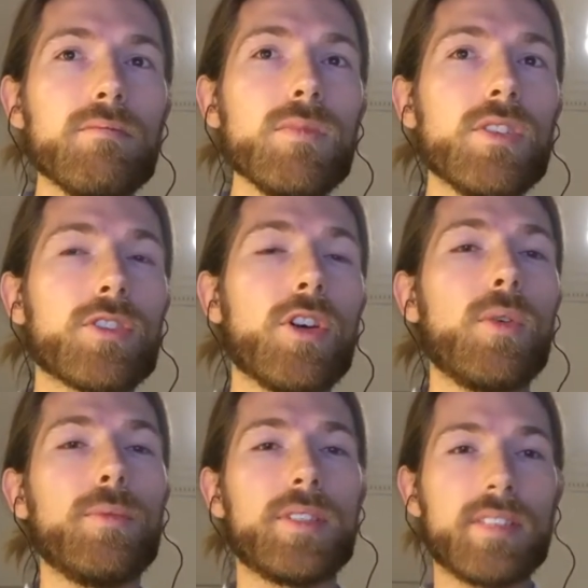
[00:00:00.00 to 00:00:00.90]

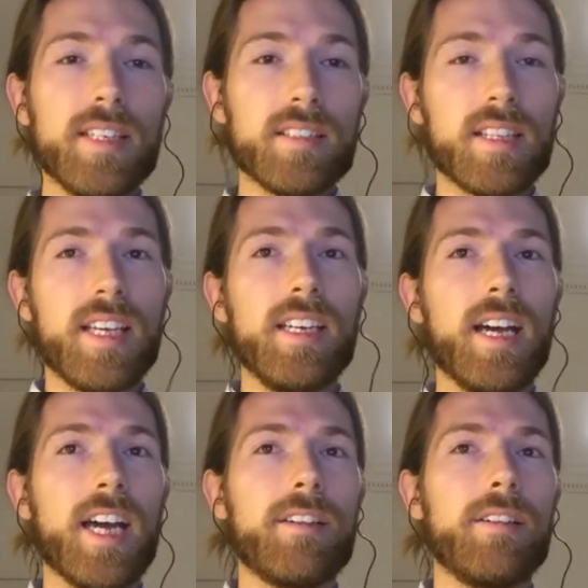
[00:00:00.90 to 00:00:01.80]
So since then,
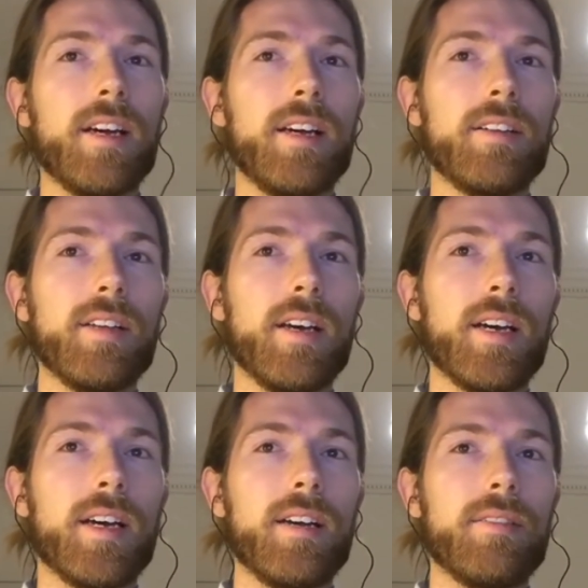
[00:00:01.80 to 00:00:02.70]

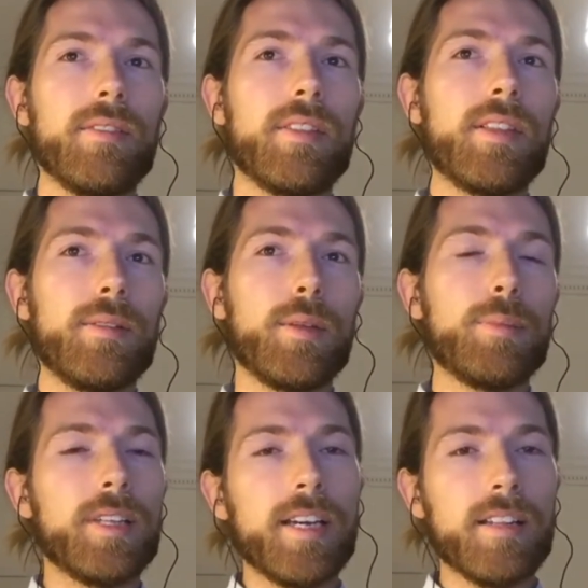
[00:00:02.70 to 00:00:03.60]
the
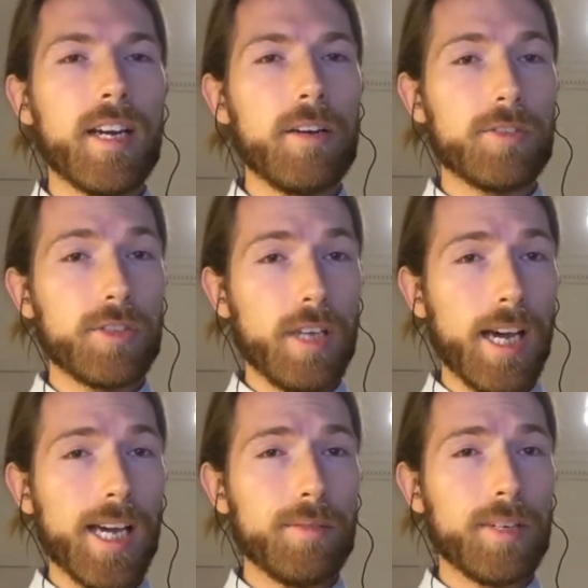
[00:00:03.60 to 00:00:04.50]
plan that I originally
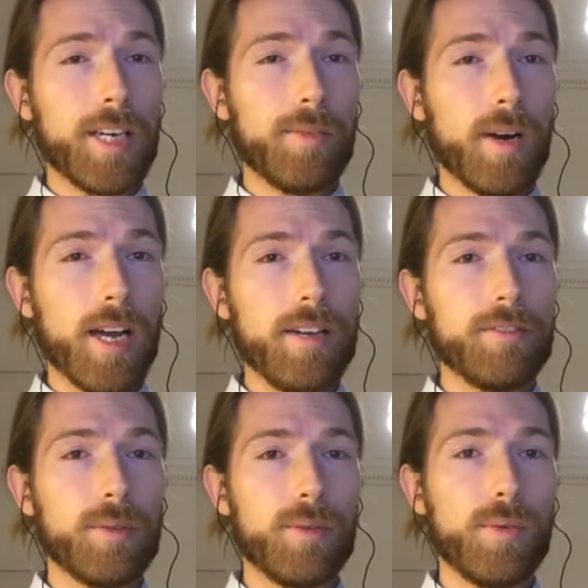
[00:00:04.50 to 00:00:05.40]
had when I arrived
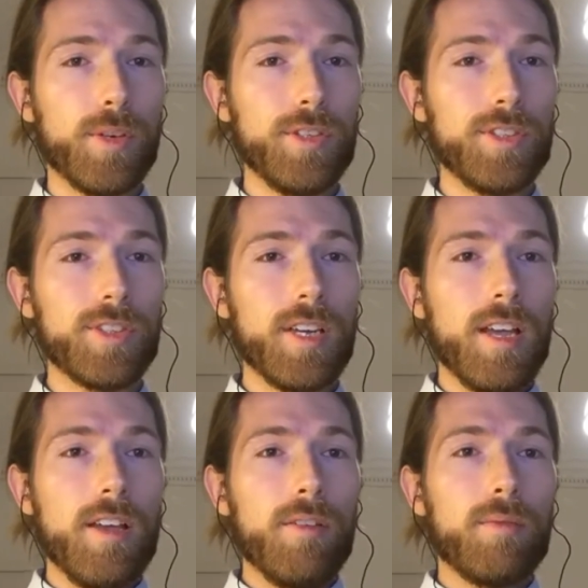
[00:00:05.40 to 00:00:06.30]
with Orange
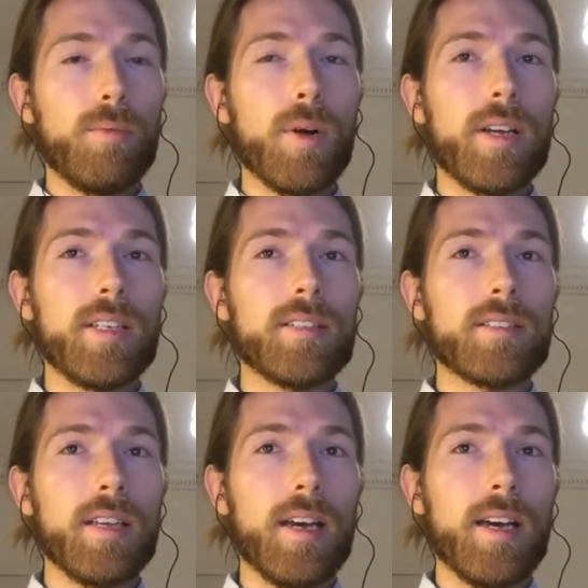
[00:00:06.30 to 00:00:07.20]

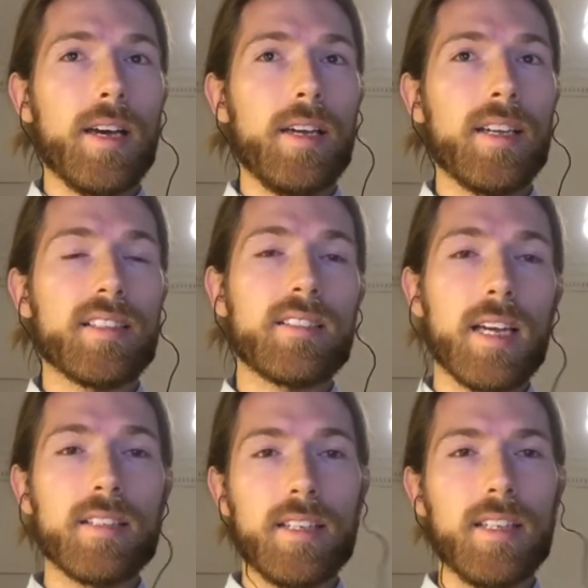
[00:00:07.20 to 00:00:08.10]
was
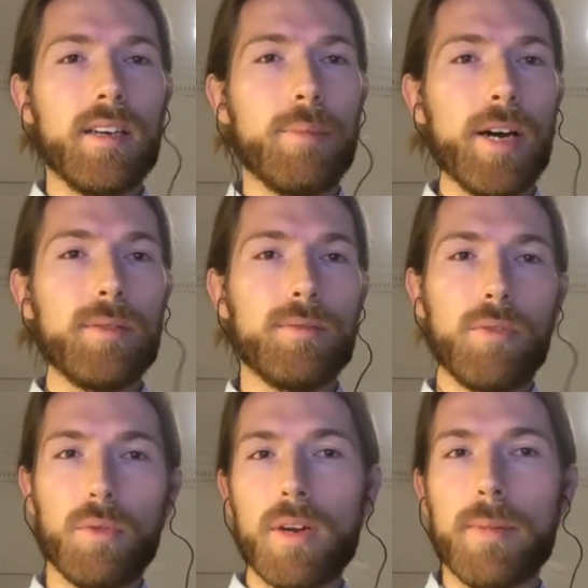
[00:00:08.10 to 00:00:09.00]
extended about
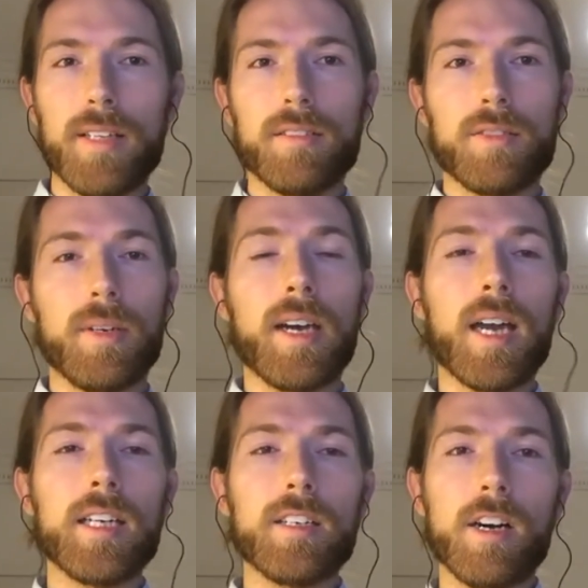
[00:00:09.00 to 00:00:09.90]
3 months. So I got
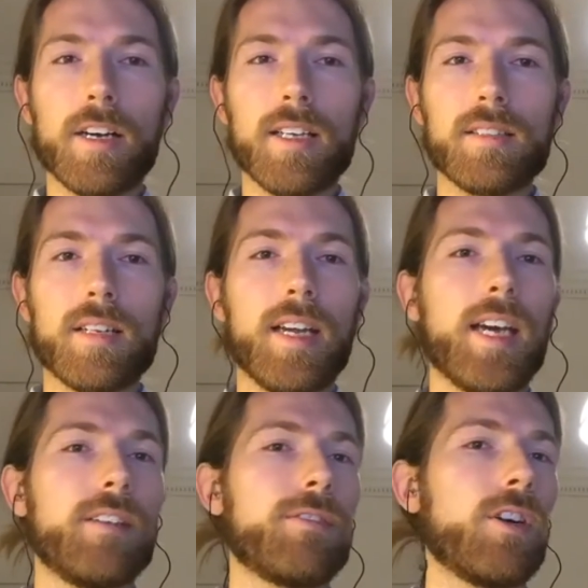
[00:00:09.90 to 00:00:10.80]
it in August and I had
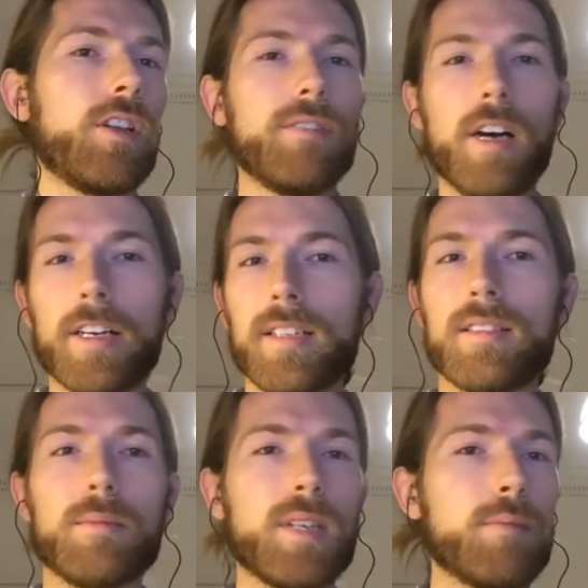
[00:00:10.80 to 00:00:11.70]
it for all of August,
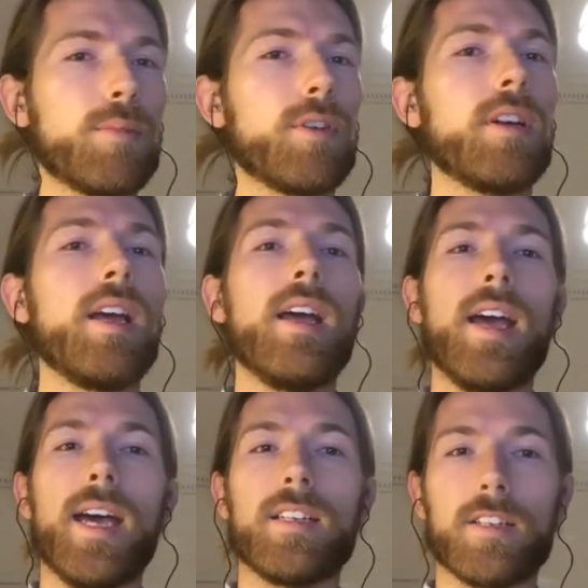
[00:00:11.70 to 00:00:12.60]
September,
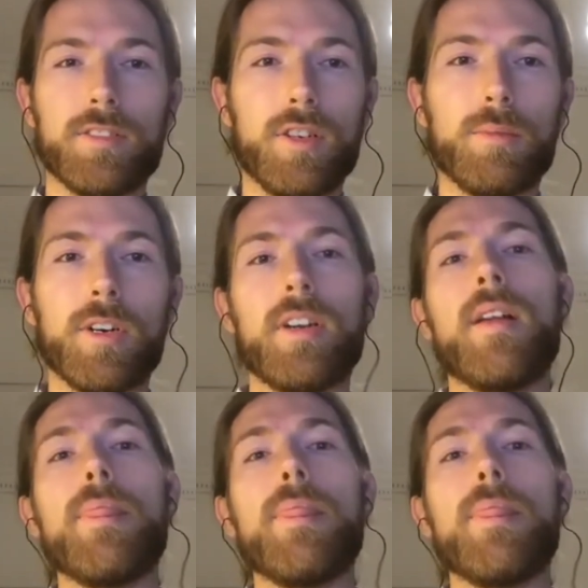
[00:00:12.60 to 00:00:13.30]
and October.